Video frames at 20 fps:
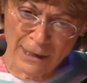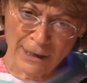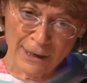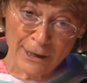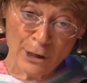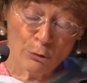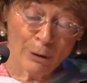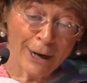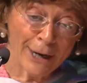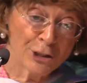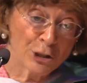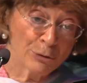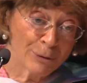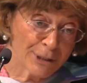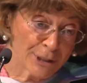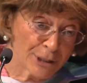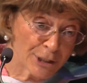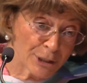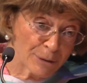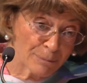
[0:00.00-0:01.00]

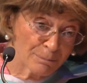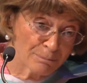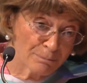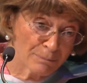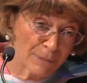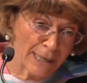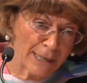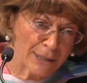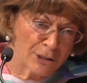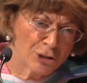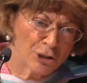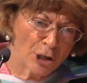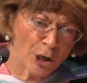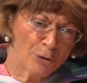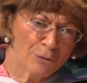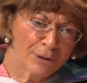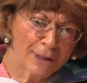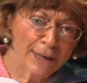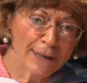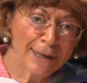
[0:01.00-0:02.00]
Graduates,
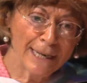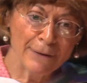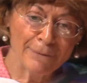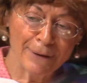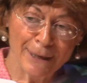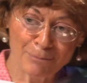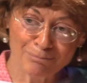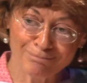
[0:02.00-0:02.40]
don't leave it.